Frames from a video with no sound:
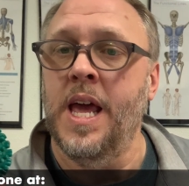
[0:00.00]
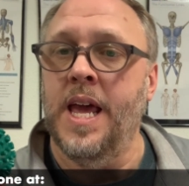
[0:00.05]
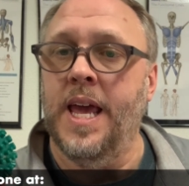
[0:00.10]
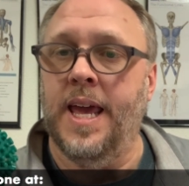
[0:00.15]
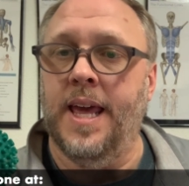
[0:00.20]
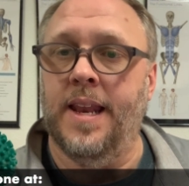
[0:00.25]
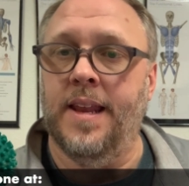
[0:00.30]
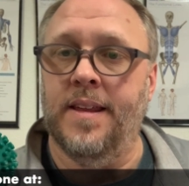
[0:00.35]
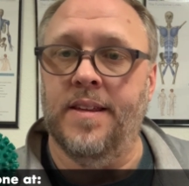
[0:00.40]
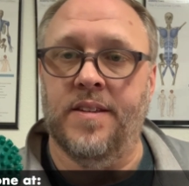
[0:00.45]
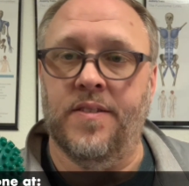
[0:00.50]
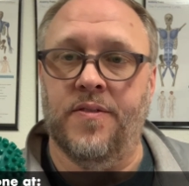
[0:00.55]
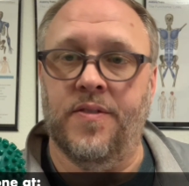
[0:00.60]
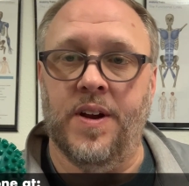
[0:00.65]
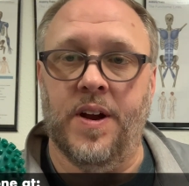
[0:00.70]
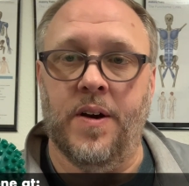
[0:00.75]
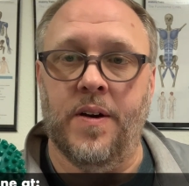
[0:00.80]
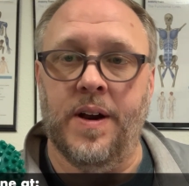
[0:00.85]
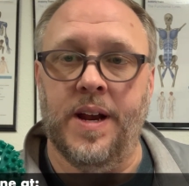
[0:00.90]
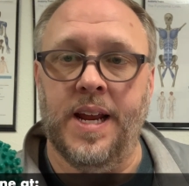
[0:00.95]
It is
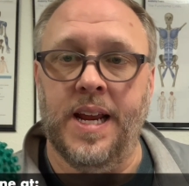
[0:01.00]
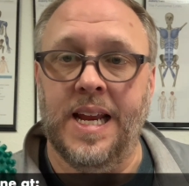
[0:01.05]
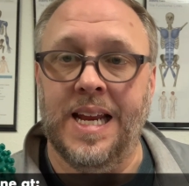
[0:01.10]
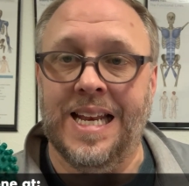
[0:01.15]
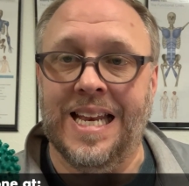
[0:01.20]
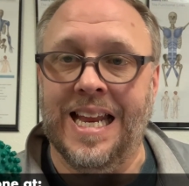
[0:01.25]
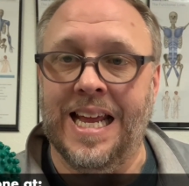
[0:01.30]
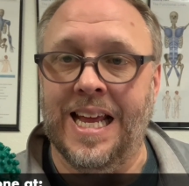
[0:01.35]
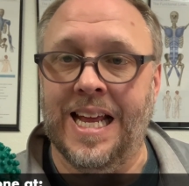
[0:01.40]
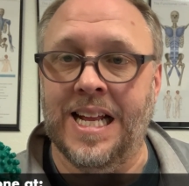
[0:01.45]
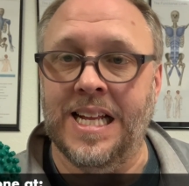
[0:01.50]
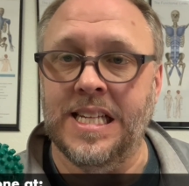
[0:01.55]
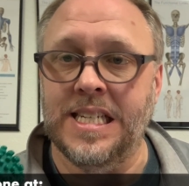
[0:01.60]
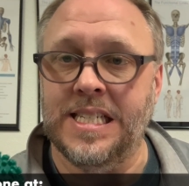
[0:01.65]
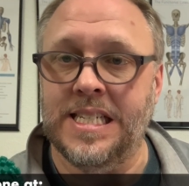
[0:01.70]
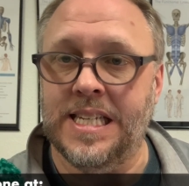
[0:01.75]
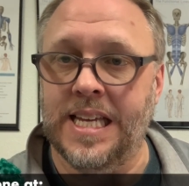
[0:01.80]
very dense,